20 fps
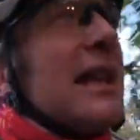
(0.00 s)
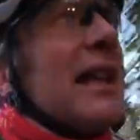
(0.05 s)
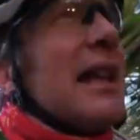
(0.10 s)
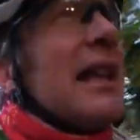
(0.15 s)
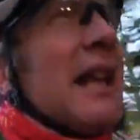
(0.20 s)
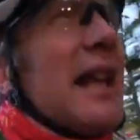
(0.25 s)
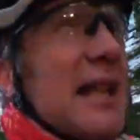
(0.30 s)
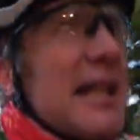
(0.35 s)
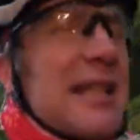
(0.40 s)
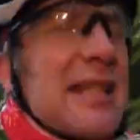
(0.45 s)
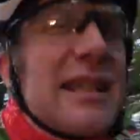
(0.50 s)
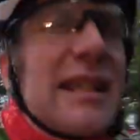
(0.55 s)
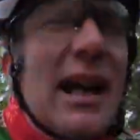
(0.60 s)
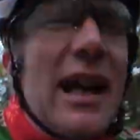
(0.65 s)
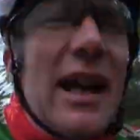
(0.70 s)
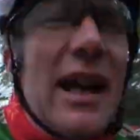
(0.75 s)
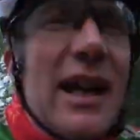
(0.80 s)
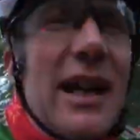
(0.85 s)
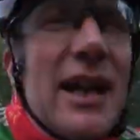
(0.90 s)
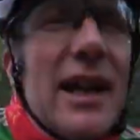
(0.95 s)
let's
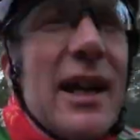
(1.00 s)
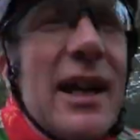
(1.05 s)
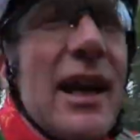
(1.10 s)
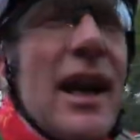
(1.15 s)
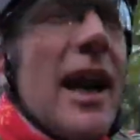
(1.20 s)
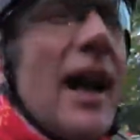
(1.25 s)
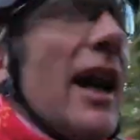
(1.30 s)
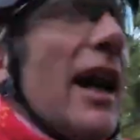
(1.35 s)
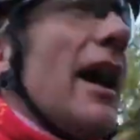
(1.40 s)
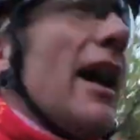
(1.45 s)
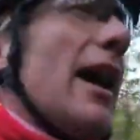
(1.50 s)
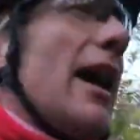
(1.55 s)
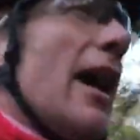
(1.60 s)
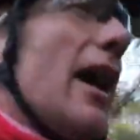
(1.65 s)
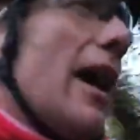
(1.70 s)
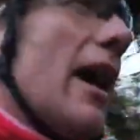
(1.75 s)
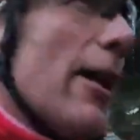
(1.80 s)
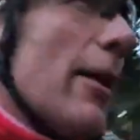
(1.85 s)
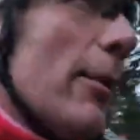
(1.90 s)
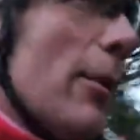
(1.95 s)
say
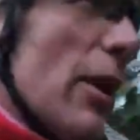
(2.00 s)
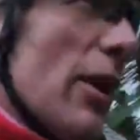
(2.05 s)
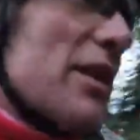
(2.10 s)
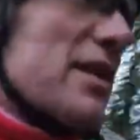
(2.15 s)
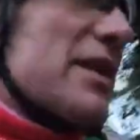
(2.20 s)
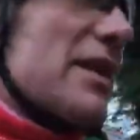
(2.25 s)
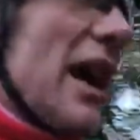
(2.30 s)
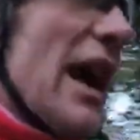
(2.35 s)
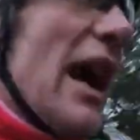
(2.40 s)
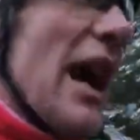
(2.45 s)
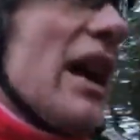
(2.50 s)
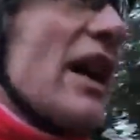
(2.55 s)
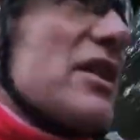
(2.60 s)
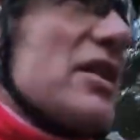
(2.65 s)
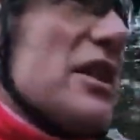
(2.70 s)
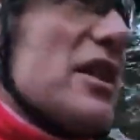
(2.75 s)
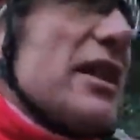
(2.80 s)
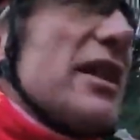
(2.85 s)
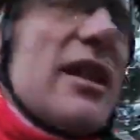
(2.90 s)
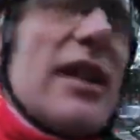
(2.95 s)
I was
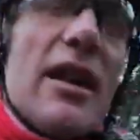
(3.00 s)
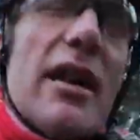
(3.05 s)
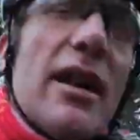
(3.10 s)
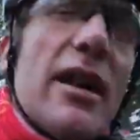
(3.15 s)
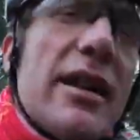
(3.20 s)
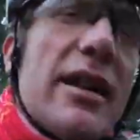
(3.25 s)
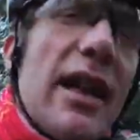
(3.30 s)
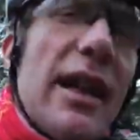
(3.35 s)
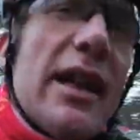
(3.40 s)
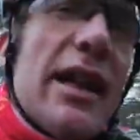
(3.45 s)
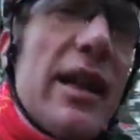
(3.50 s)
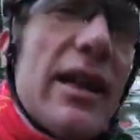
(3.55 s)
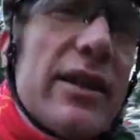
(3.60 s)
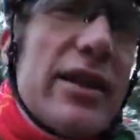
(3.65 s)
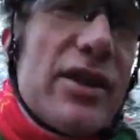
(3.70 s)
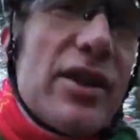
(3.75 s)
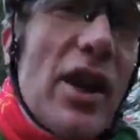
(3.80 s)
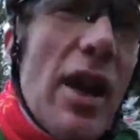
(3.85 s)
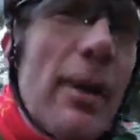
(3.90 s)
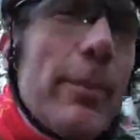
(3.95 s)
actually getting out the
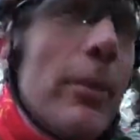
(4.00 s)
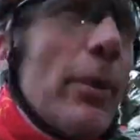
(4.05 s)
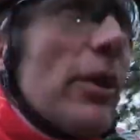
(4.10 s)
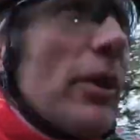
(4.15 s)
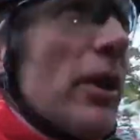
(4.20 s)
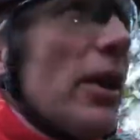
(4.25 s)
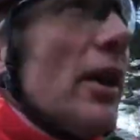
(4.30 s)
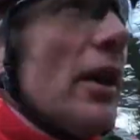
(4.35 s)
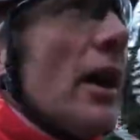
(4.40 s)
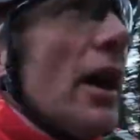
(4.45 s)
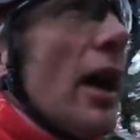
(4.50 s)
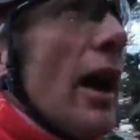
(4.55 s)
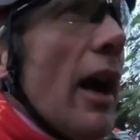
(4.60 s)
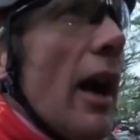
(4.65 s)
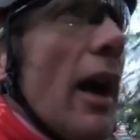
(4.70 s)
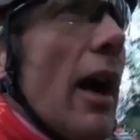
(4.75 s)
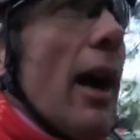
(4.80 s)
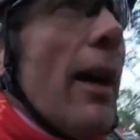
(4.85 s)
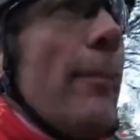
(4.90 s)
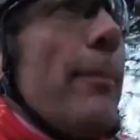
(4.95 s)
checkbook
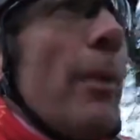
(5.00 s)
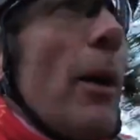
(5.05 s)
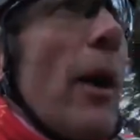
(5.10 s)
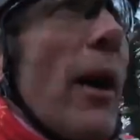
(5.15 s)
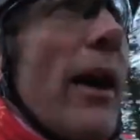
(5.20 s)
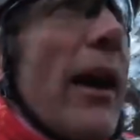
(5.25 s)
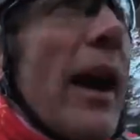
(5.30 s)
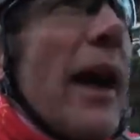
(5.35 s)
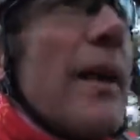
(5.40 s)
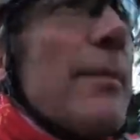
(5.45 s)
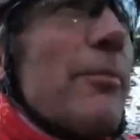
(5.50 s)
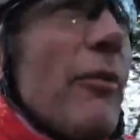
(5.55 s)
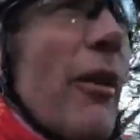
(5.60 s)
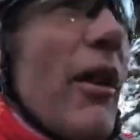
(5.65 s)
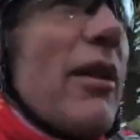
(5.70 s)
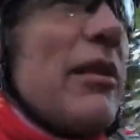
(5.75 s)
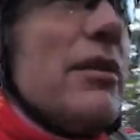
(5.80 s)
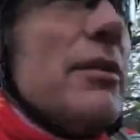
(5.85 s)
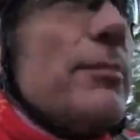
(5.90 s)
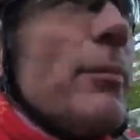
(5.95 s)
and buying a
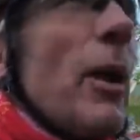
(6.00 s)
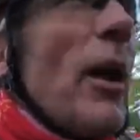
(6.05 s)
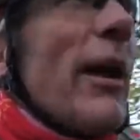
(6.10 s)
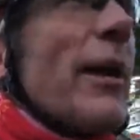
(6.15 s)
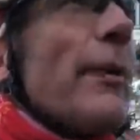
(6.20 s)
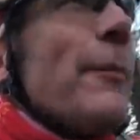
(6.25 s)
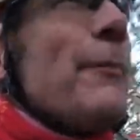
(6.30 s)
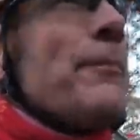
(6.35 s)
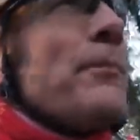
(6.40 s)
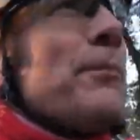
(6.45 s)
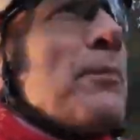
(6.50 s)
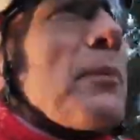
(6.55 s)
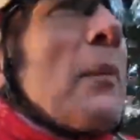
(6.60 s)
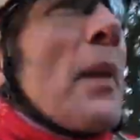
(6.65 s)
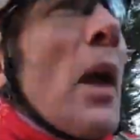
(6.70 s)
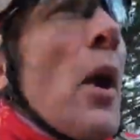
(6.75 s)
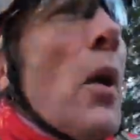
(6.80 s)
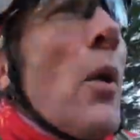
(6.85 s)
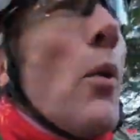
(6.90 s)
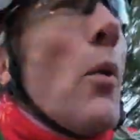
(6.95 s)
brand new bike.
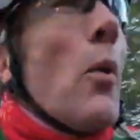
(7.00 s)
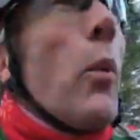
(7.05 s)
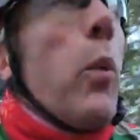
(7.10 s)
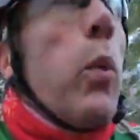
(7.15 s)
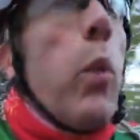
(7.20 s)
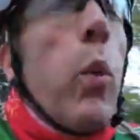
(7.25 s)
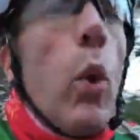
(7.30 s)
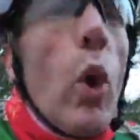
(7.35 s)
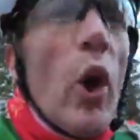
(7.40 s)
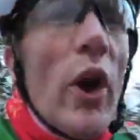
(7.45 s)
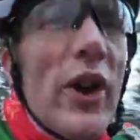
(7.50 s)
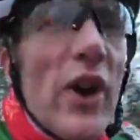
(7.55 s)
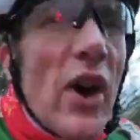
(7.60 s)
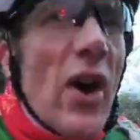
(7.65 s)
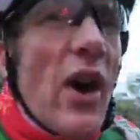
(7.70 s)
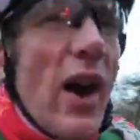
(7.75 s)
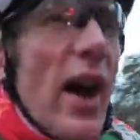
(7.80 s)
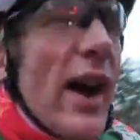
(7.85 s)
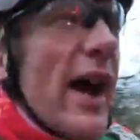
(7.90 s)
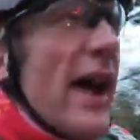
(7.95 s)
Would
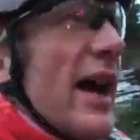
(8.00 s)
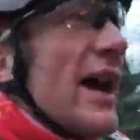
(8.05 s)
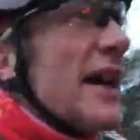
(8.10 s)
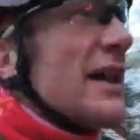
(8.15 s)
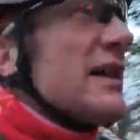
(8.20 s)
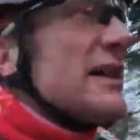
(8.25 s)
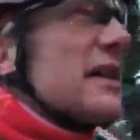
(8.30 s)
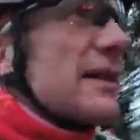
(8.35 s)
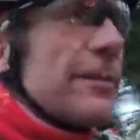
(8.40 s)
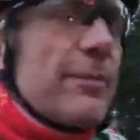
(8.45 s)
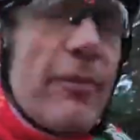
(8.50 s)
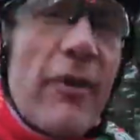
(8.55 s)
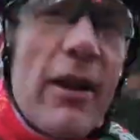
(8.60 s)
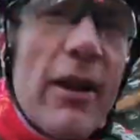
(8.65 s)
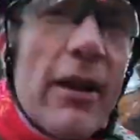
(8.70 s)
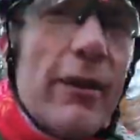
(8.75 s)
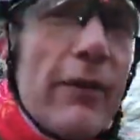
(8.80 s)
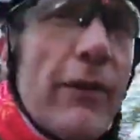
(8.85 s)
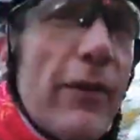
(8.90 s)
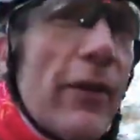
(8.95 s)
I
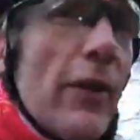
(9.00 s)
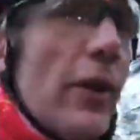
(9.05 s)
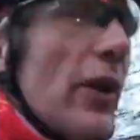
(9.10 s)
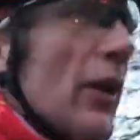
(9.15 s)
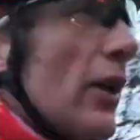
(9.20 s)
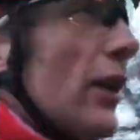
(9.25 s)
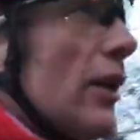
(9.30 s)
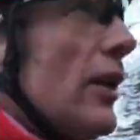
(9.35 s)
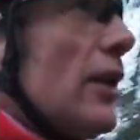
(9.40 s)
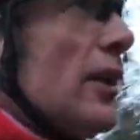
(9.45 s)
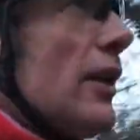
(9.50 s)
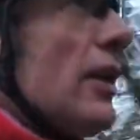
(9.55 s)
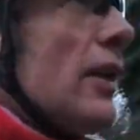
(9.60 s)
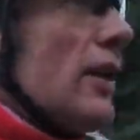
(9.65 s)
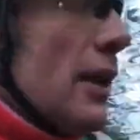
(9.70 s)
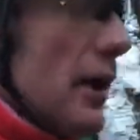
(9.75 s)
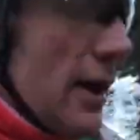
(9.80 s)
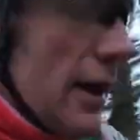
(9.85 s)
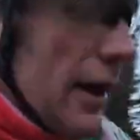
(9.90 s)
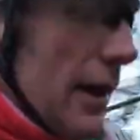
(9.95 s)
spring for
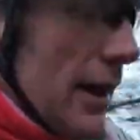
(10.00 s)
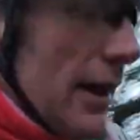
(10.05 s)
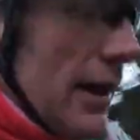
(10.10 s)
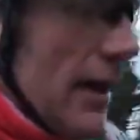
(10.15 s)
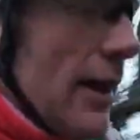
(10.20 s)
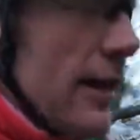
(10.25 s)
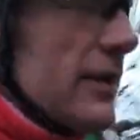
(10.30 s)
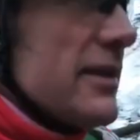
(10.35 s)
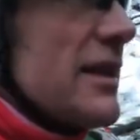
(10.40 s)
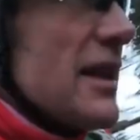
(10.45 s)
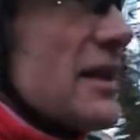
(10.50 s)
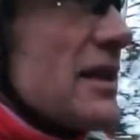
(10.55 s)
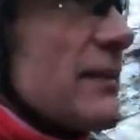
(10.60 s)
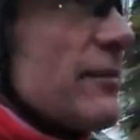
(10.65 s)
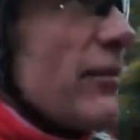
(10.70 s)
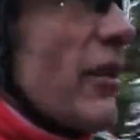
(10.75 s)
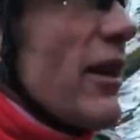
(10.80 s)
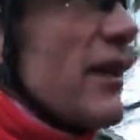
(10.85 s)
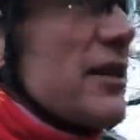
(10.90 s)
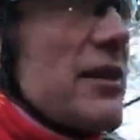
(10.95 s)
disc
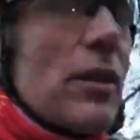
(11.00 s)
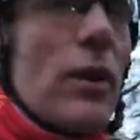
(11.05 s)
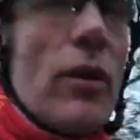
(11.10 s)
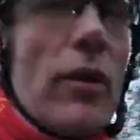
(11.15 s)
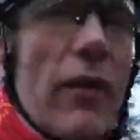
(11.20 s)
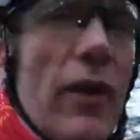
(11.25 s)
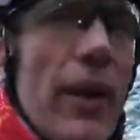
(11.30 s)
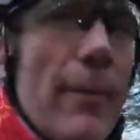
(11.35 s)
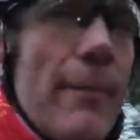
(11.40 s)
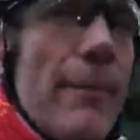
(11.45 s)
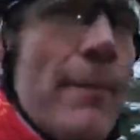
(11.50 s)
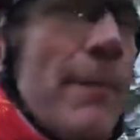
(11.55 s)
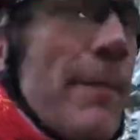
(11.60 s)
brakes or rim?